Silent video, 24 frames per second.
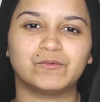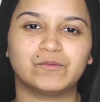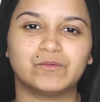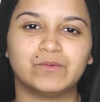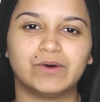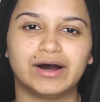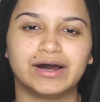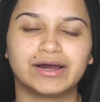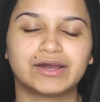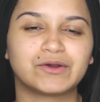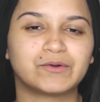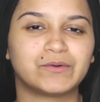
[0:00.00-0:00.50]

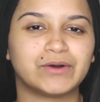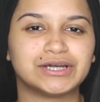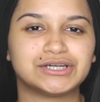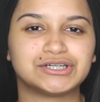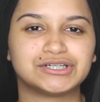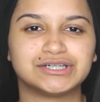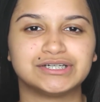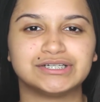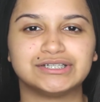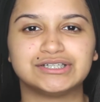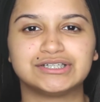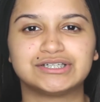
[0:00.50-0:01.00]
What
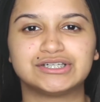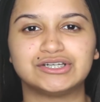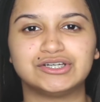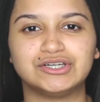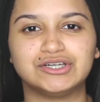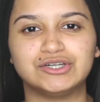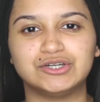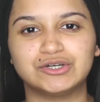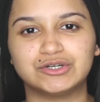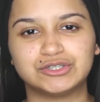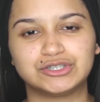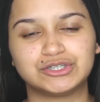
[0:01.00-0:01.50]
questions, do
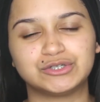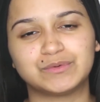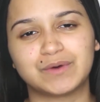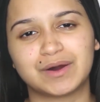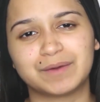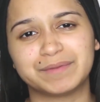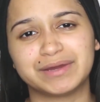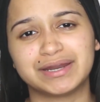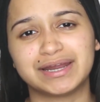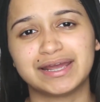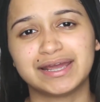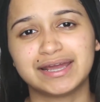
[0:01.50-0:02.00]
you
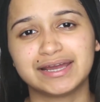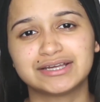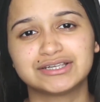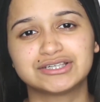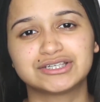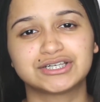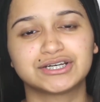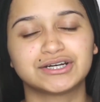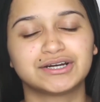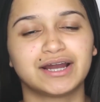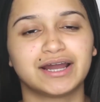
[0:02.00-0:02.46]
want me to answer?